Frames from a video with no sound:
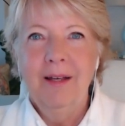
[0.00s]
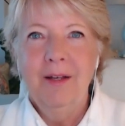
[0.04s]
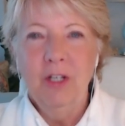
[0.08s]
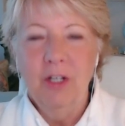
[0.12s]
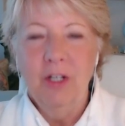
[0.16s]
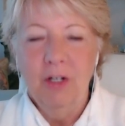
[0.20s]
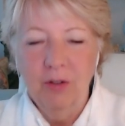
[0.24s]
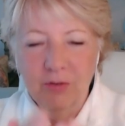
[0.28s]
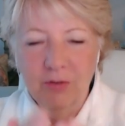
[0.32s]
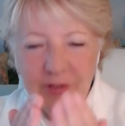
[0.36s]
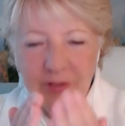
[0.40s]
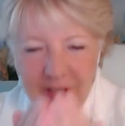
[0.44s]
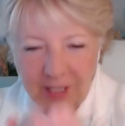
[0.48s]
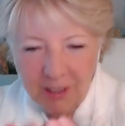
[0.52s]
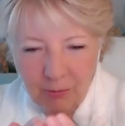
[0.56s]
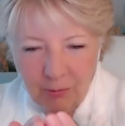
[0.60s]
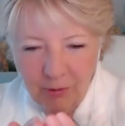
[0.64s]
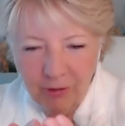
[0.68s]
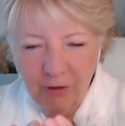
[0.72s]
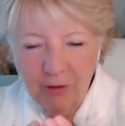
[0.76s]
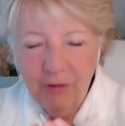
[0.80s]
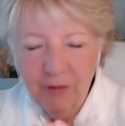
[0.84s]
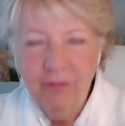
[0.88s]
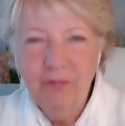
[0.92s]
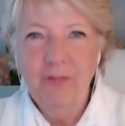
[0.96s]
you know, stuck
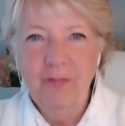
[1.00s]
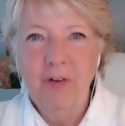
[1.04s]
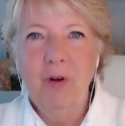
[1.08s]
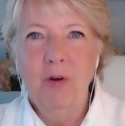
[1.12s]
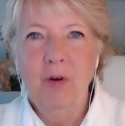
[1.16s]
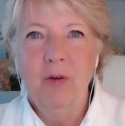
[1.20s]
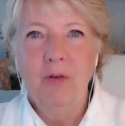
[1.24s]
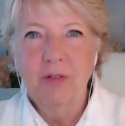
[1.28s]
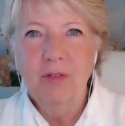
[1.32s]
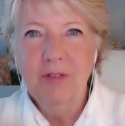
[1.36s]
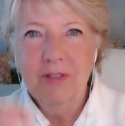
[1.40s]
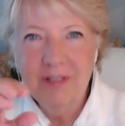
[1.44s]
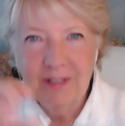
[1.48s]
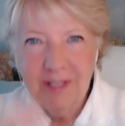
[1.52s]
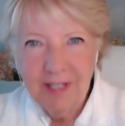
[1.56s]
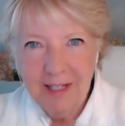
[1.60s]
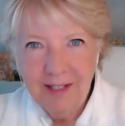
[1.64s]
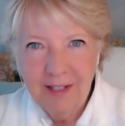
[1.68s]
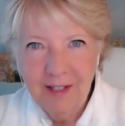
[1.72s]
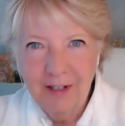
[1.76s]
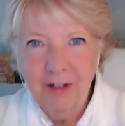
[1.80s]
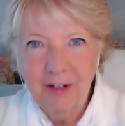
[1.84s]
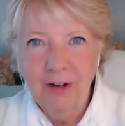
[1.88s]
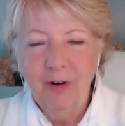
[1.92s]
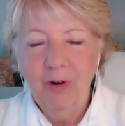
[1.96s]
with our phones, stuck
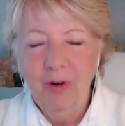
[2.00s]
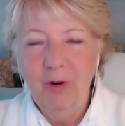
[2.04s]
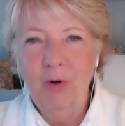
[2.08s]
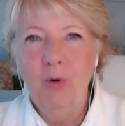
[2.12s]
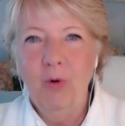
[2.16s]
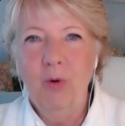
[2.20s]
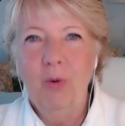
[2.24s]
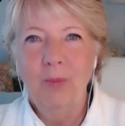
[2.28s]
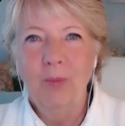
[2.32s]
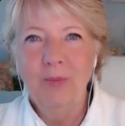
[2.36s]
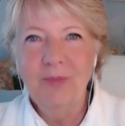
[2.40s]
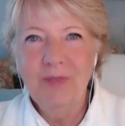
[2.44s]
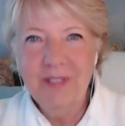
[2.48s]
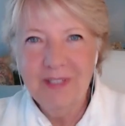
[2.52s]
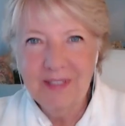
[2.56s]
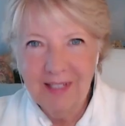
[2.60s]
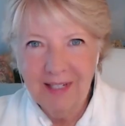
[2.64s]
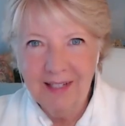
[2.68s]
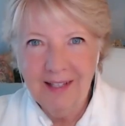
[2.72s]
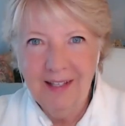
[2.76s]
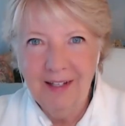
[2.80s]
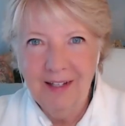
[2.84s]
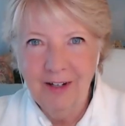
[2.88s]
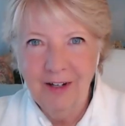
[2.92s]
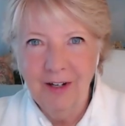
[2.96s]
in our homes,
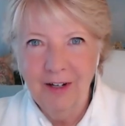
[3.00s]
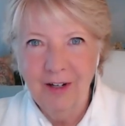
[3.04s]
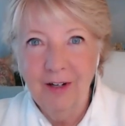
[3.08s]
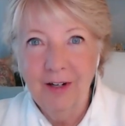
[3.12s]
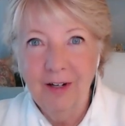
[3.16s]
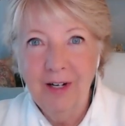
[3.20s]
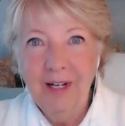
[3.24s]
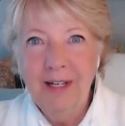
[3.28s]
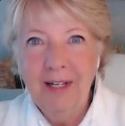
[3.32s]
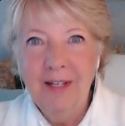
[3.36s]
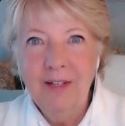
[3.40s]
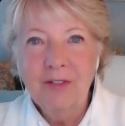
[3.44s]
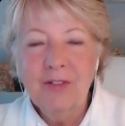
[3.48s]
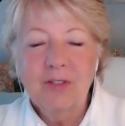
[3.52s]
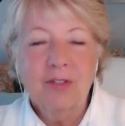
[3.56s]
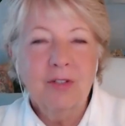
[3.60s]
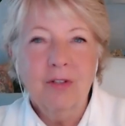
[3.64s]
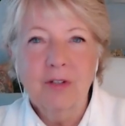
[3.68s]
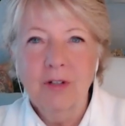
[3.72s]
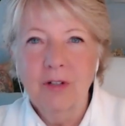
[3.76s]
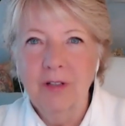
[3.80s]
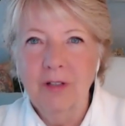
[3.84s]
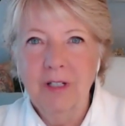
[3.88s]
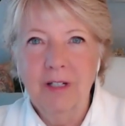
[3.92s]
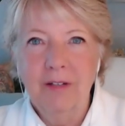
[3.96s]
stuck in our
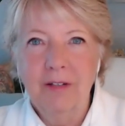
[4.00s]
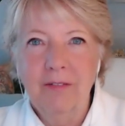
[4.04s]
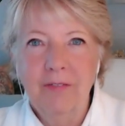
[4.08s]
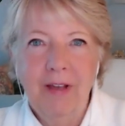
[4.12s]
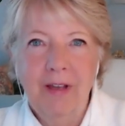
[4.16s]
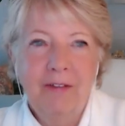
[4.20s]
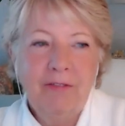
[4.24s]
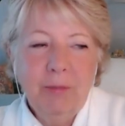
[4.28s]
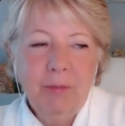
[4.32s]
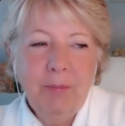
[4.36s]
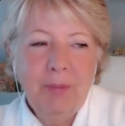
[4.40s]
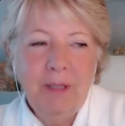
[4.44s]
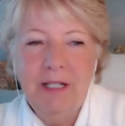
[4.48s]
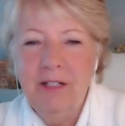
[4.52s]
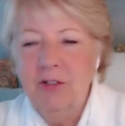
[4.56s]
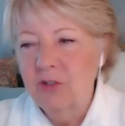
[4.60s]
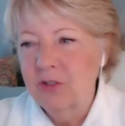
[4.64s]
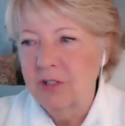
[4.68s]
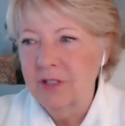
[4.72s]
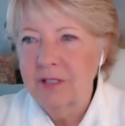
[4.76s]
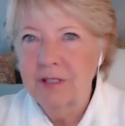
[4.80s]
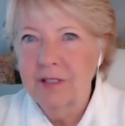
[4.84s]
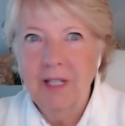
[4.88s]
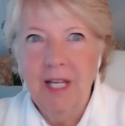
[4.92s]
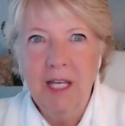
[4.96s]
circle of everybody's
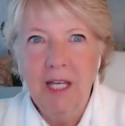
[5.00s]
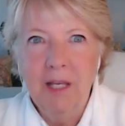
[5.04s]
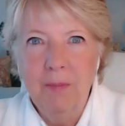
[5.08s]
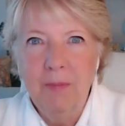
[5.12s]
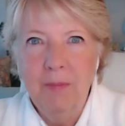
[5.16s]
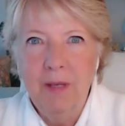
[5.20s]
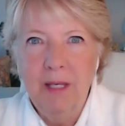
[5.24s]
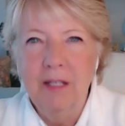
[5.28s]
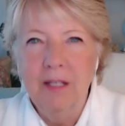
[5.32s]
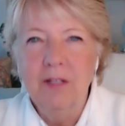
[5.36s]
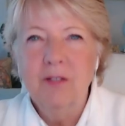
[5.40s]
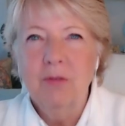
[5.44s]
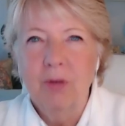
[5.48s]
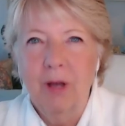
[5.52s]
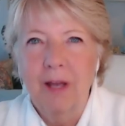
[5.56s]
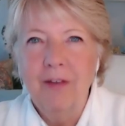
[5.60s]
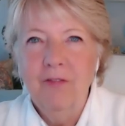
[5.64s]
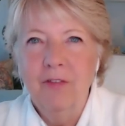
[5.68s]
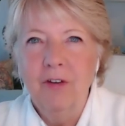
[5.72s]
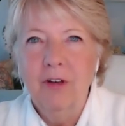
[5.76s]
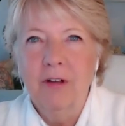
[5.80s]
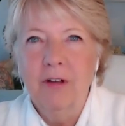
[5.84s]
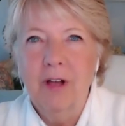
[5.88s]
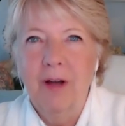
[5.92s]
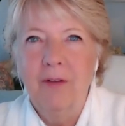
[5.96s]
just like me, so I
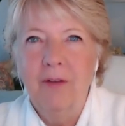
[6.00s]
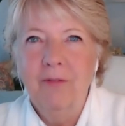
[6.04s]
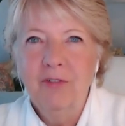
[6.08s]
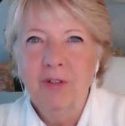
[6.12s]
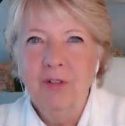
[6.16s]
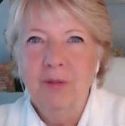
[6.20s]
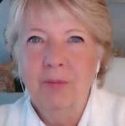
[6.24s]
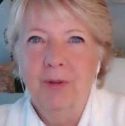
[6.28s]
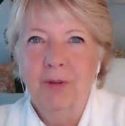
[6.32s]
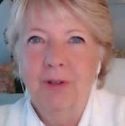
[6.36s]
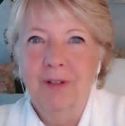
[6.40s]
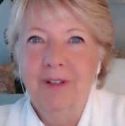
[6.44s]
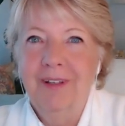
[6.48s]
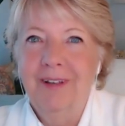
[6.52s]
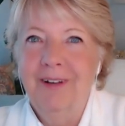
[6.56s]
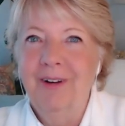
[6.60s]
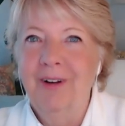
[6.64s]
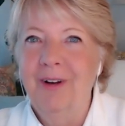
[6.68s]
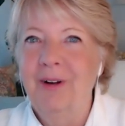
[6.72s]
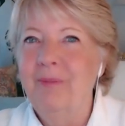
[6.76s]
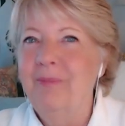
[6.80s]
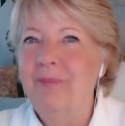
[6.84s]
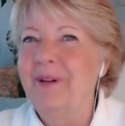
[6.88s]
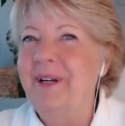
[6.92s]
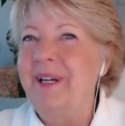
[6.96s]
feel comfortable, you
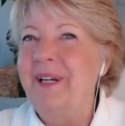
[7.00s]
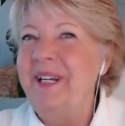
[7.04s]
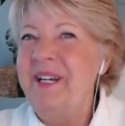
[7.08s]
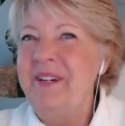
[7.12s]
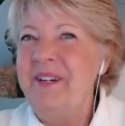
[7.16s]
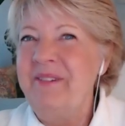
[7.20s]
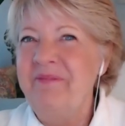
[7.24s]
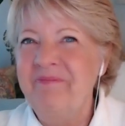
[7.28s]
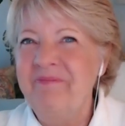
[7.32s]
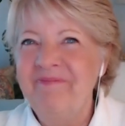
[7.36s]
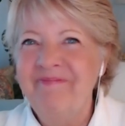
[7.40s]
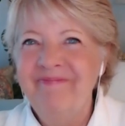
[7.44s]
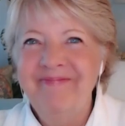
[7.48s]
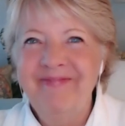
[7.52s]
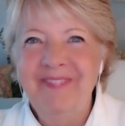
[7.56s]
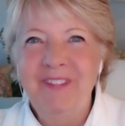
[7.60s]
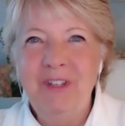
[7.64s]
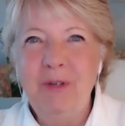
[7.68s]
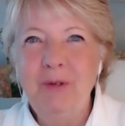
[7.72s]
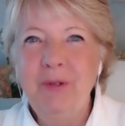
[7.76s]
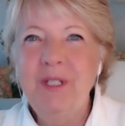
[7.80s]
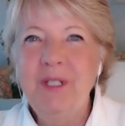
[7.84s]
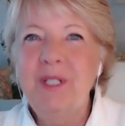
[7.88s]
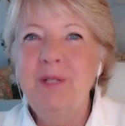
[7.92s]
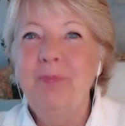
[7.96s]
know. But
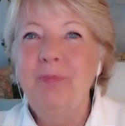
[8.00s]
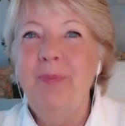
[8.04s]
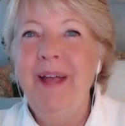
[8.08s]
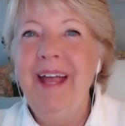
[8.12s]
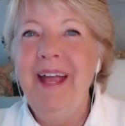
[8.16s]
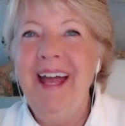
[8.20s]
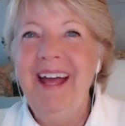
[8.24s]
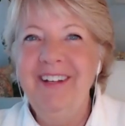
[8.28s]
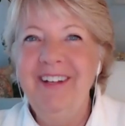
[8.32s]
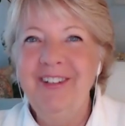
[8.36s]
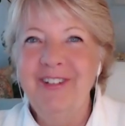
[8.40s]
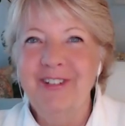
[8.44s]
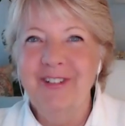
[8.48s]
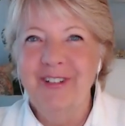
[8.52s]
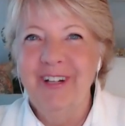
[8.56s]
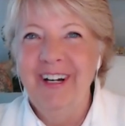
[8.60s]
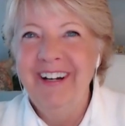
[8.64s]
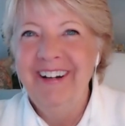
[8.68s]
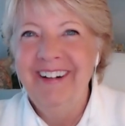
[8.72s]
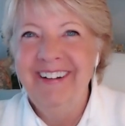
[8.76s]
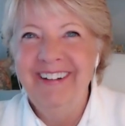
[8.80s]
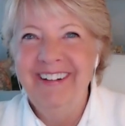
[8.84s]
you expand your